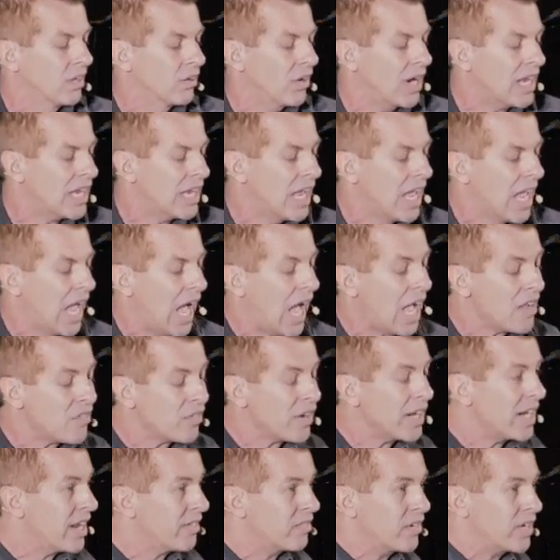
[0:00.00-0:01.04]
right? I've
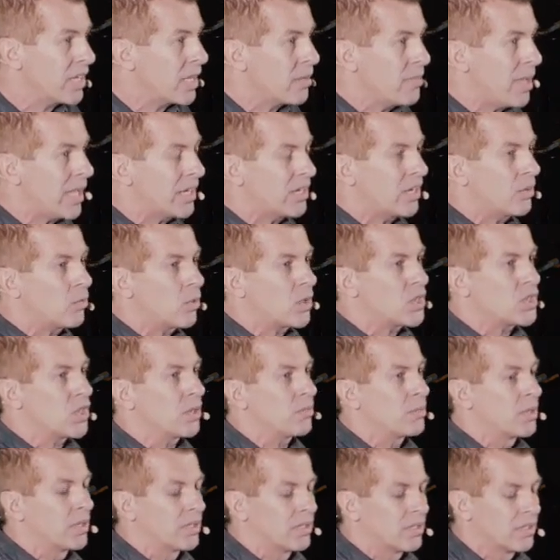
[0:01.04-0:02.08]
read every command on
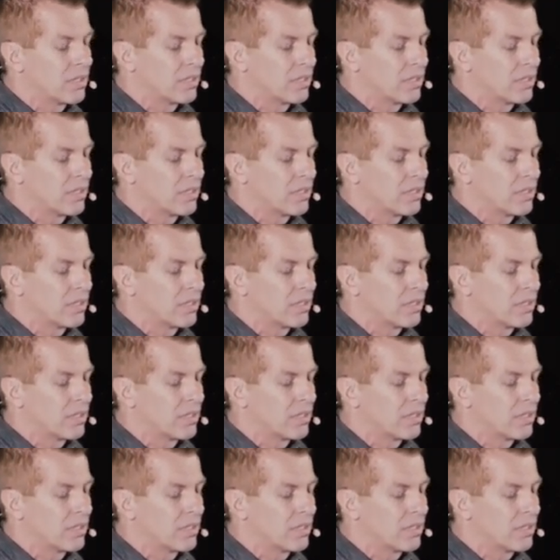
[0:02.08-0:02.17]
worship